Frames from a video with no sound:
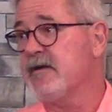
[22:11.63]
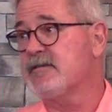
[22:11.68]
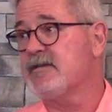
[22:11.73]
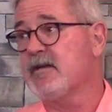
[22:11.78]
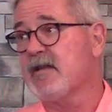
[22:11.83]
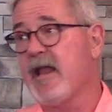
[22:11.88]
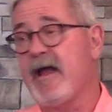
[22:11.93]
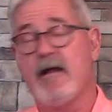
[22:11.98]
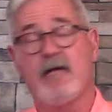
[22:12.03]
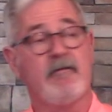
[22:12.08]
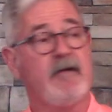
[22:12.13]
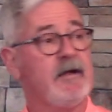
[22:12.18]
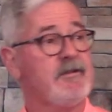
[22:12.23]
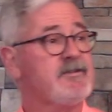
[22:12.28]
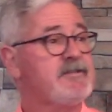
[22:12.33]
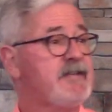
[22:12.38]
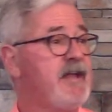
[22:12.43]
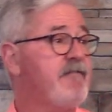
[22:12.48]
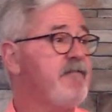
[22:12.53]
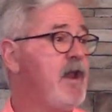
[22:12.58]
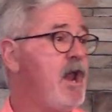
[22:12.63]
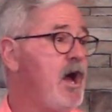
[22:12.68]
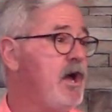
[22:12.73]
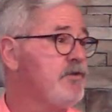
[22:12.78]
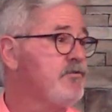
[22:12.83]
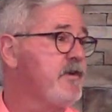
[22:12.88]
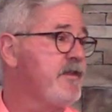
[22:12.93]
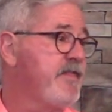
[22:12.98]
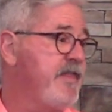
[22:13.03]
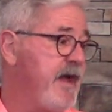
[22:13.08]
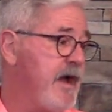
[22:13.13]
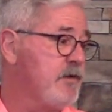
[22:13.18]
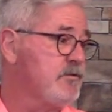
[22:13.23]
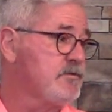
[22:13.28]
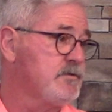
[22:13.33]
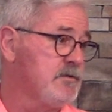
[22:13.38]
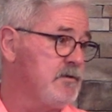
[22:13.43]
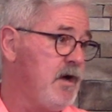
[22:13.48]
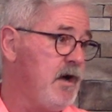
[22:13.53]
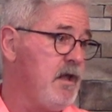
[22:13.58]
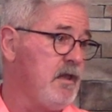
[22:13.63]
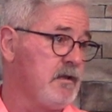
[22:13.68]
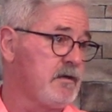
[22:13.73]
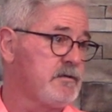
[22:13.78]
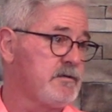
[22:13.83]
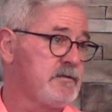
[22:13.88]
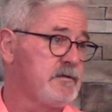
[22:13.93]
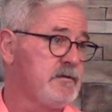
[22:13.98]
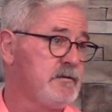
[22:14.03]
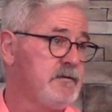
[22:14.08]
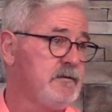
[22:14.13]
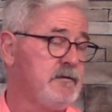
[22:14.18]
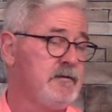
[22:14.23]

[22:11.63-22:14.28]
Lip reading: it's around $700,000.